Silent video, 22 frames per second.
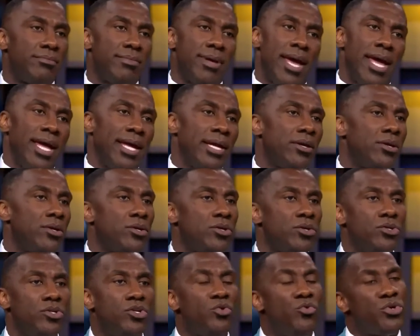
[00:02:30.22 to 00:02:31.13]
hey,
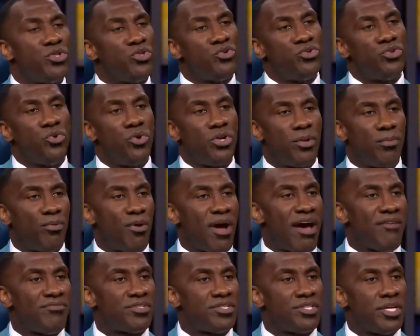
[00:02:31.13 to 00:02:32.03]
do what you do in the
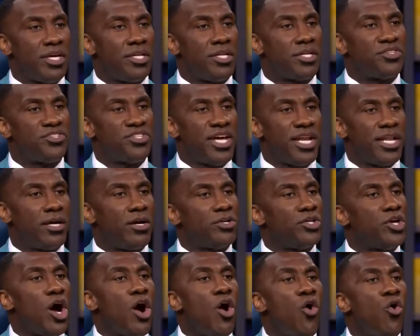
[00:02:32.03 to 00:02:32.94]
privacy and the setting
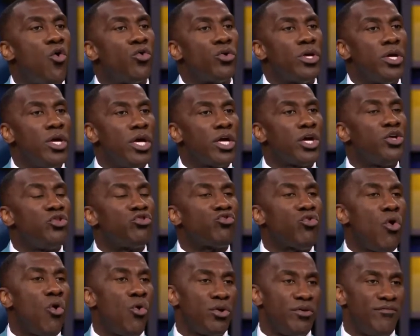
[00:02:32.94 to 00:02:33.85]
of your own
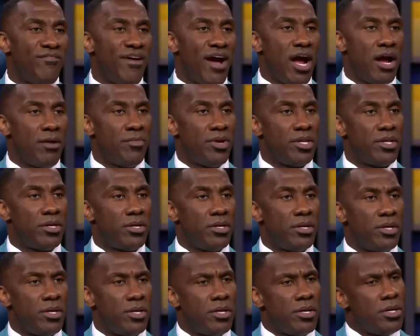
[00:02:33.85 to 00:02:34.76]
controlled environment.
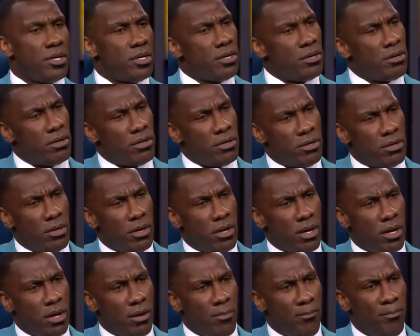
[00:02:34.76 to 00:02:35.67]

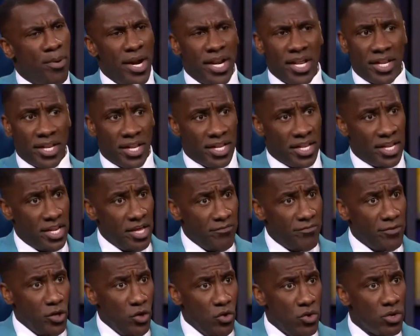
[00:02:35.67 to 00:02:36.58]
But in an
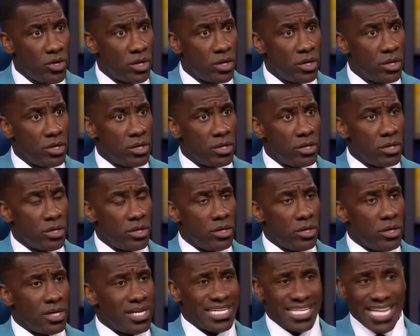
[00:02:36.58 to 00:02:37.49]
interview,
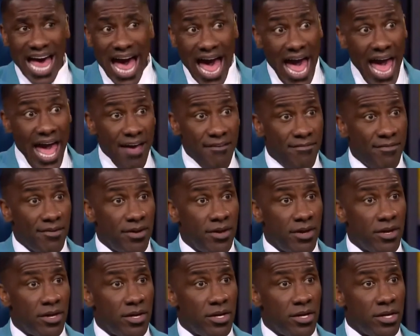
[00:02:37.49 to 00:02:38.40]
live,
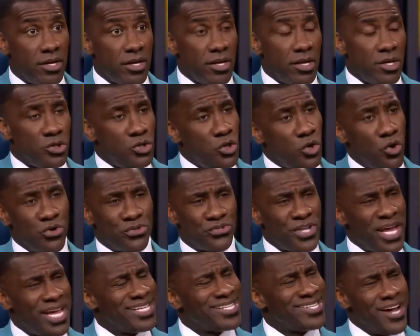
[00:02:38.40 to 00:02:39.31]
you gonna
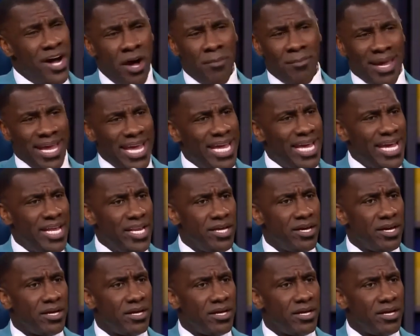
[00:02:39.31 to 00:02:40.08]
say dumb end?